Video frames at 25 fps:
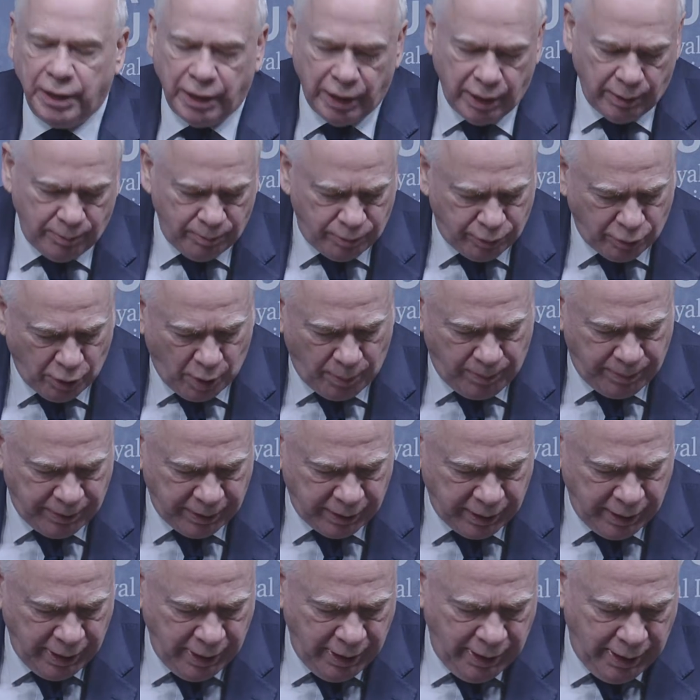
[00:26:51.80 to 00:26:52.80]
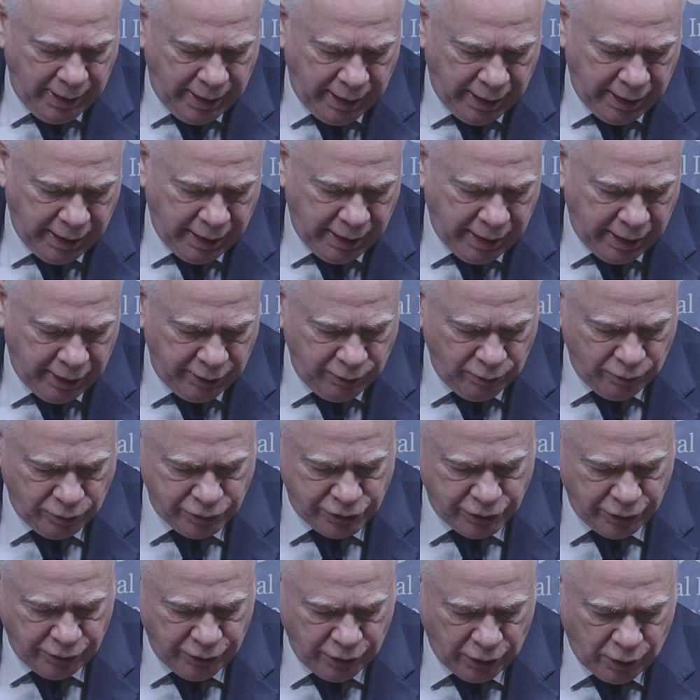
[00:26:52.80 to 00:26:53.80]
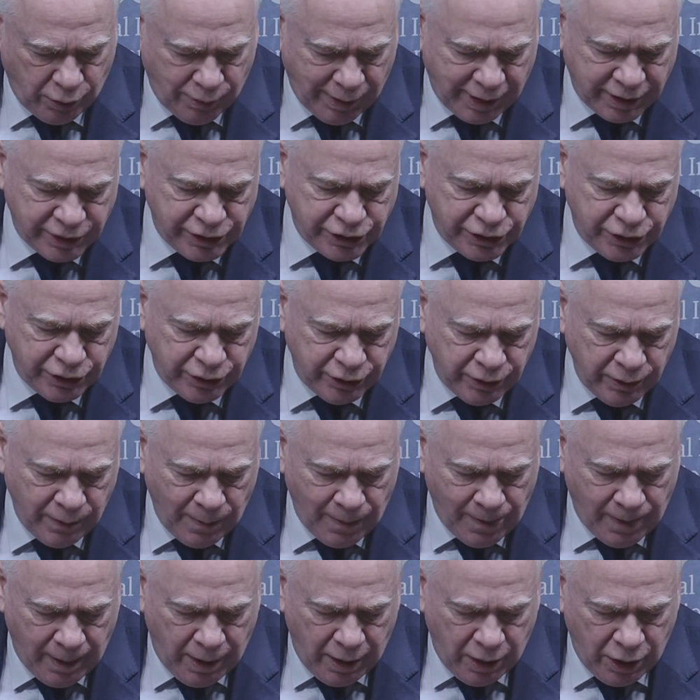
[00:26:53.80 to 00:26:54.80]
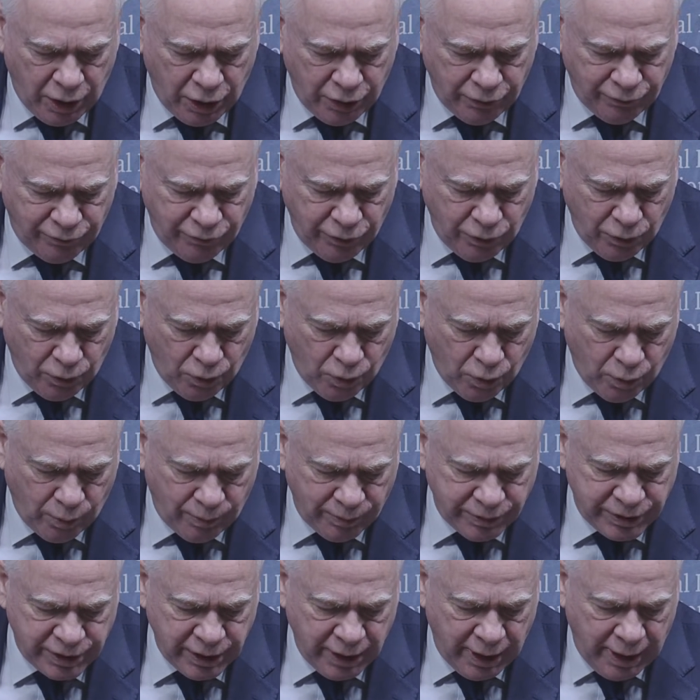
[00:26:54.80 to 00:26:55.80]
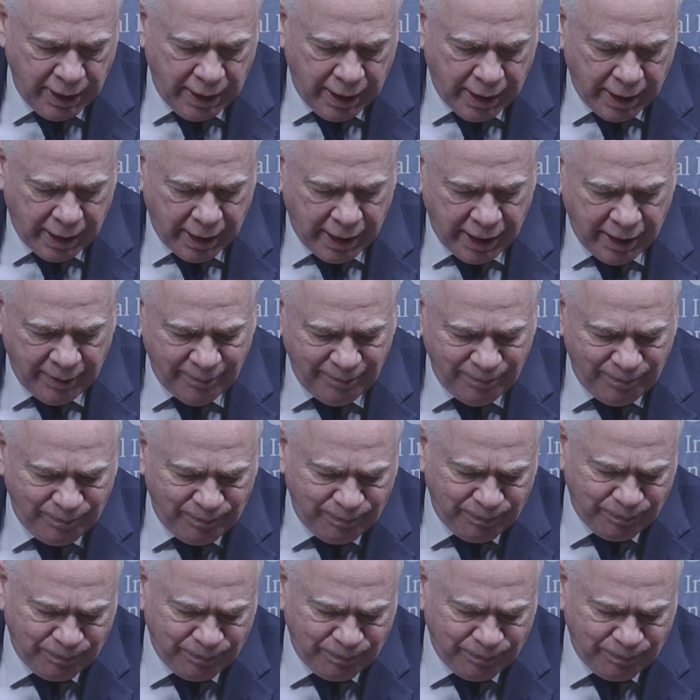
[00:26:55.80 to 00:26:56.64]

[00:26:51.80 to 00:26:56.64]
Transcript: and proper, uh, and also the question of norms. Um,